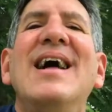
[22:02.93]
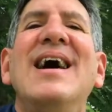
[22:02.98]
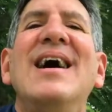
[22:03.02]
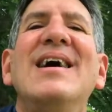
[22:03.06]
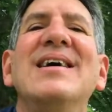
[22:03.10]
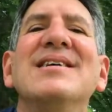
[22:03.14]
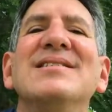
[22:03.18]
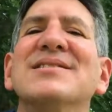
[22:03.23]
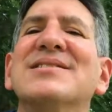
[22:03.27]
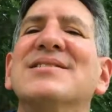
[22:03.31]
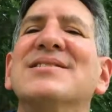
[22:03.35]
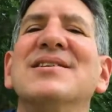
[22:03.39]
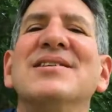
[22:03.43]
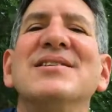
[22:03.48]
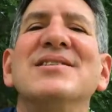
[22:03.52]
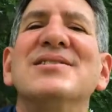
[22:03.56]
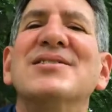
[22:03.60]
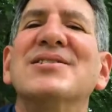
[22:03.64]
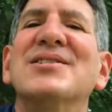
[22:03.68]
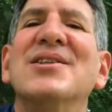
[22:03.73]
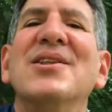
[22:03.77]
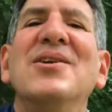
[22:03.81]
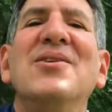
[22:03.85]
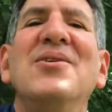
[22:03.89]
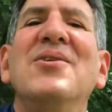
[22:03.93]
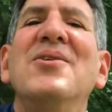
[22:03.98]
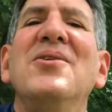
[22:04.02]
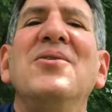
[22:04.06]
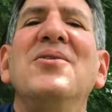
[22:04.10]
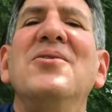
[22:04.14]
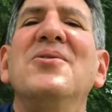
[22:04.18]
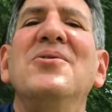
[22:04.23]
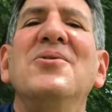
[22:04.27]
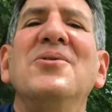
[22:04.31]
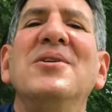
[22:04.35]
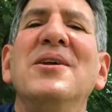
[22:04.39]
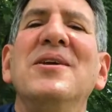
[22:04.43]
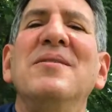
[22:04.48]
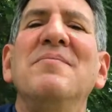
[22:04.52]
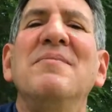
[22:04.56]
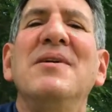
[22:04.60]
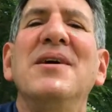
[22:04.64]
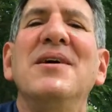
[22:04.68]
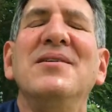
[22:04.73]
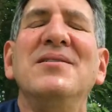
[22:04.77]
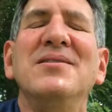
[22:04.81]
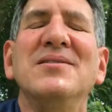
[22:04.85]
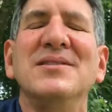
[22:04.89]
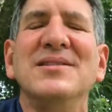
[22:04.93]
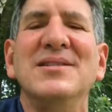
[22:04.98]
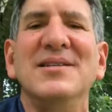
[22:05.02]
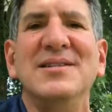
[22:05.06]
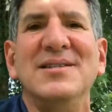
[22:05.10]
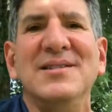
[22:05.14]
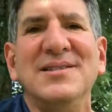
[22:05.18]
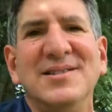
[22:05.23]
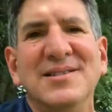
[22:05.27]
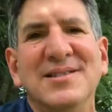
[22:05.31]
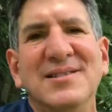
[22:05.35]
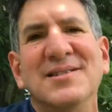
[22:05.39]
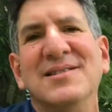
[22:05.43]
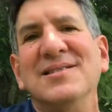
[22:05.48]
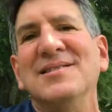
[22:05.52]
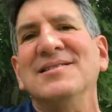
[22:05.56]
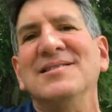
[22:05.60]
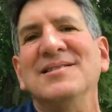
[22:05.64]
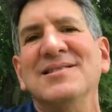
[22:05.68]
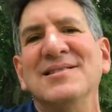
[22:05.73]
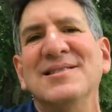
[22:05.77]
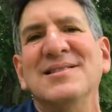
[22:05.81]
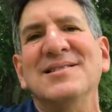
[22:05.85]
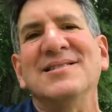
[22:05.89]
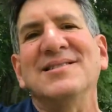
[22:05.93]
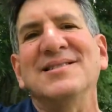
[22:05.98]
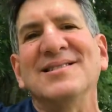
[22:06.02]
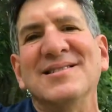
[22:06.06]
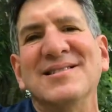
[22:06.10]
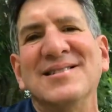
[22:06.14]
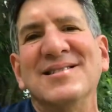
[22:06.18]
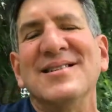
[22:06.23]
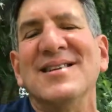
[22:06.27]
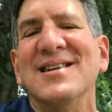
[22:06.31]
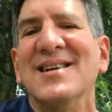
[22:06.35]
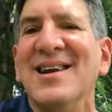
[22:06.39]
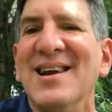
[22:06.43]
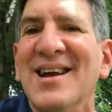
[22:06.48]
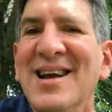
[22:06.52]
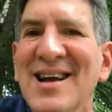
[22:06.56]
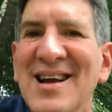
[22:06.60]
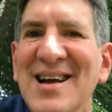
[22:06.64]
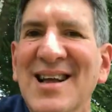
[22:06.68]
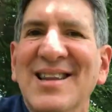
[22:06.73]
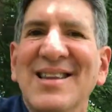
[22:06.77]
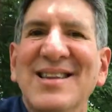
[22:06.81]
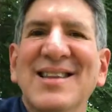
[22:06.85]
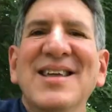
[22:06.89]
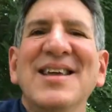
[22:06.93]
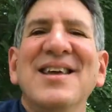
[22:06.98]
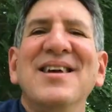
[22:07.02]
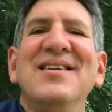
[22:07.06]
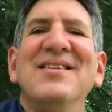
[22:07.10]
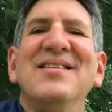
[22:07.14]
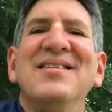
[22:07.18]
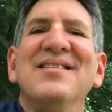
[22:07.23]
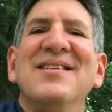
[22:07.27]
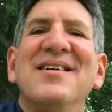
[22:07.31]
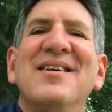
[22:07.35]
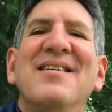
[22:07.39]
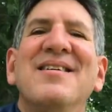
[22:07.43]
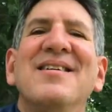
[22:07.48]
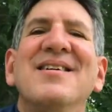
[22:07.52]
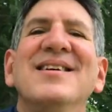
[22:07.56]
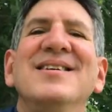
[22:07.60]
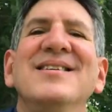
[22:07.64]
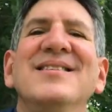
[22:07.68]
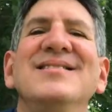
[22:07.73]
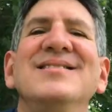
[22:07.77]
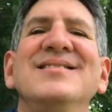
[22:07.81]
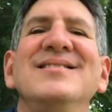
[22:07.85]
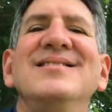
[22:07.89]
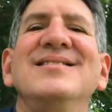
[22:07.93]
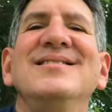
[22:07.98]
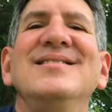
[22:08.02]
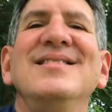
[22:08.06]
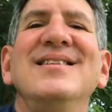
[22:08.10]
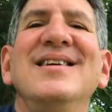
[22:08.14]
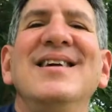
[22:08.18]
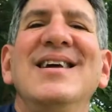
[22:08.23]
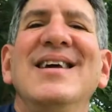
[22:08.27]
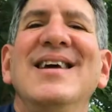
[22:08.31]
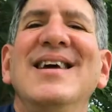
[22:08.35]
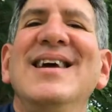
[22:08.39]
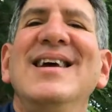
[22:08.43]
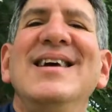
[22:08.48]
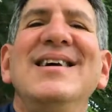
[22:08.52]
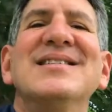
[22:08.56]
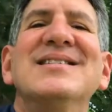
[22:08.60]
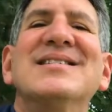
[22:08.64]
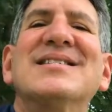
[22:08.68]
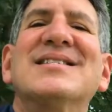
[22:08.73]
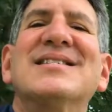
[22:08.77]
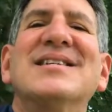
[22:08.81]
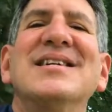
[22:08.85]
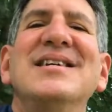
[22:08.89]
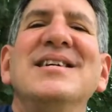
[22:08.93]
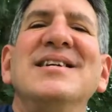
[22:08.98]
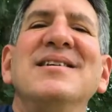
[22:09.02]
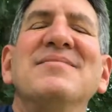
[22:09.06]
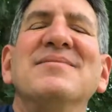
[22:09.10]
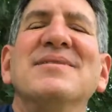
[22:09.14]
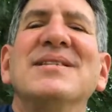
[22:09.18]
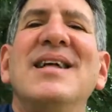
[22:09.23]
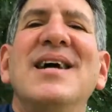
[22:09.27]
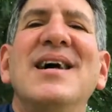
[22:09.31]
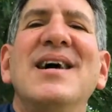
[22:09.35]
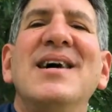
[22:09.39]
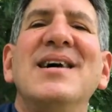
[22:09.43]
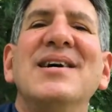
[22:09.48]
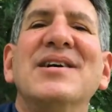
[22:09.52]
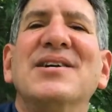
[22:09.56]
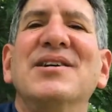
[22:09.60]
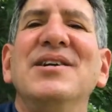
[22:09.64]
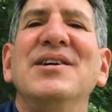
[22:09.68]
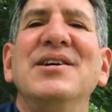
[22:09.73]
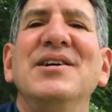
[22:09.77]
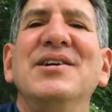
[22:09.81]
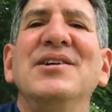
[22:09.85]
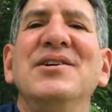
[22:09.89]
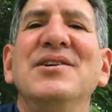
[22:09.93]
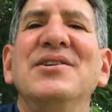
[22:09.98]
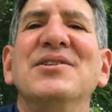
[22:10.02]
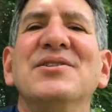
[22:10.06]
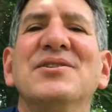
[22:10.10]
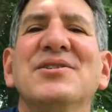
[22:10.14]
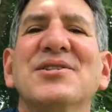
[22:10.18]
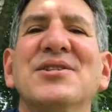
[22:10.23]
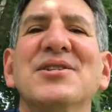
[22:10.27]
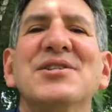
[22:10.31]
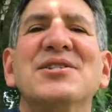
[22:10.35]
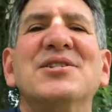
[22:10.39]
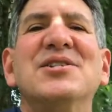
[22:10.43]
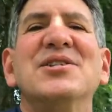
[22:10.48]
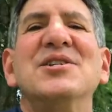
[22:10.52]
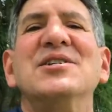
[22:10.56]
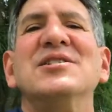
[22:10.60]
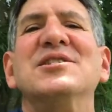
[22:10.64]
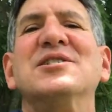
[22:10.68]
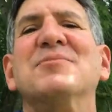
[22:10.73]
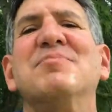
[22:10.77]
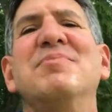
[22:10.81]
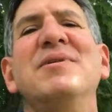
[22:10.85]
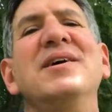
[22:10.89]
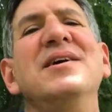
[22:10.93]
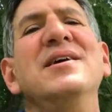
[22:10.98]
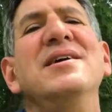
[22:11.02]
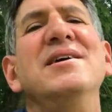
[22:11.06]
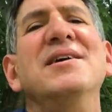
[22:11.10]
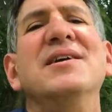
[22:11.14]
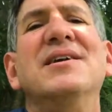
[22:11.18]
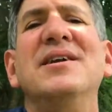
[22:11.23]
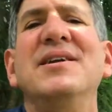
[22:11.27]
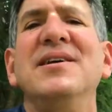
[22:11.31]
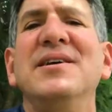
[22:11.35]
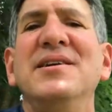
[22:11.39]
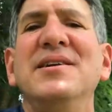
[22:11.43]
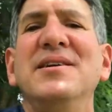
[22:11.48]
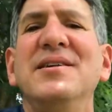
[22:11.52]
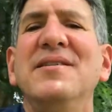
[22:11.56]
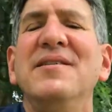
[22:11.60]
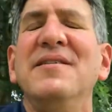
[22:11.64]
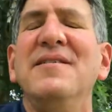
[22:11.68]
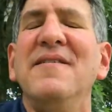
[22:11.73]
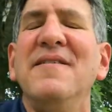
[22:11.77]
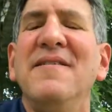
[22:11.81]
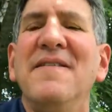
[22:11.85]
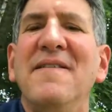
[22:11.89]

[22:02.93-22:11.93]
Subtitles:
ice is slowly melting. Little darling, it seems like years since it's been clear.